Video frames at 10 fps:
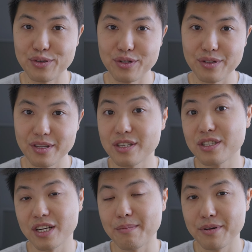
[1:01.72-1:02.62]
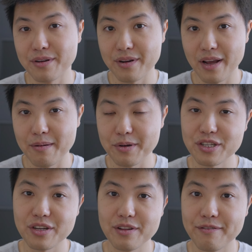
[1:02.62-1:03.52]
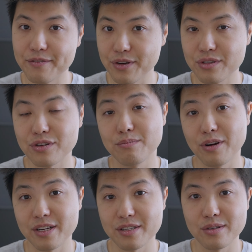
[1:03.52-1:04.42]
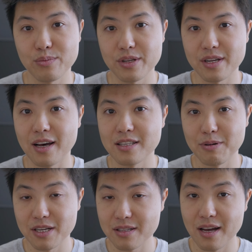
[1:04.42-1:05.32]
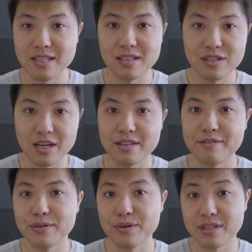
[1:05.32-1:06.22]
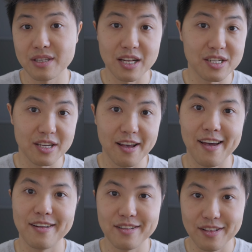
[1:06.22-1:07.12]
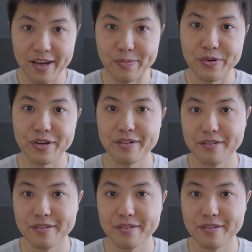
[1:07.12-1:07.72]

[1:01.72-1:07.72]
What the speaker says: so let's just jump in and I'm going to show you the first 2 brushes which are specialized just for sketching and line work.